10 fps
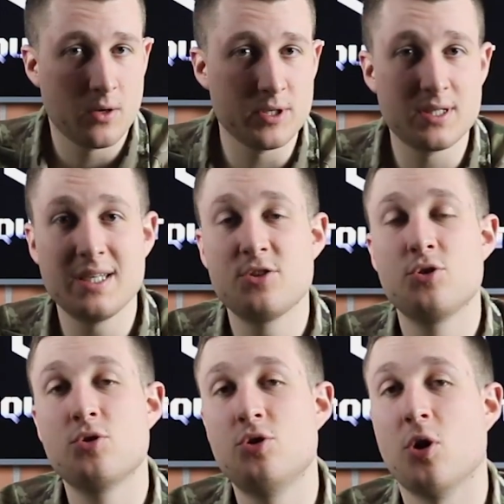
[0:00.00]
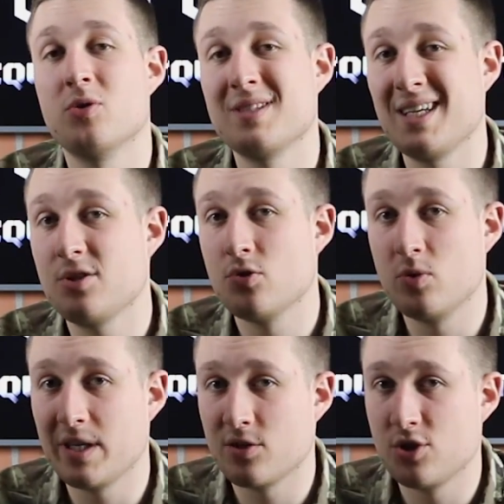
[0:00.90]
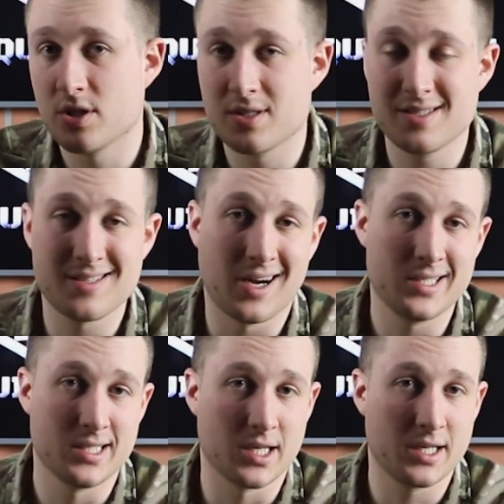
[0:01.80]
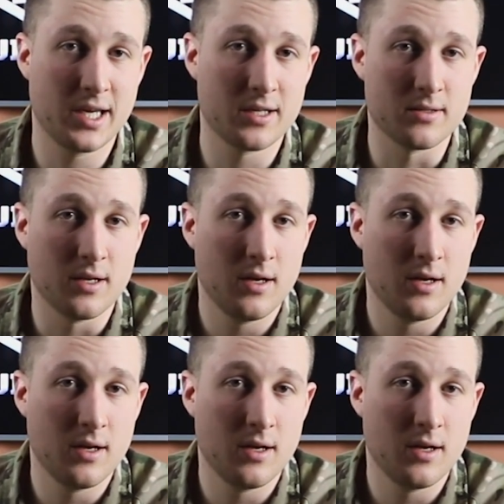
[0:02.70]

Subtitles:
With these you don't need to readjust the sizing again.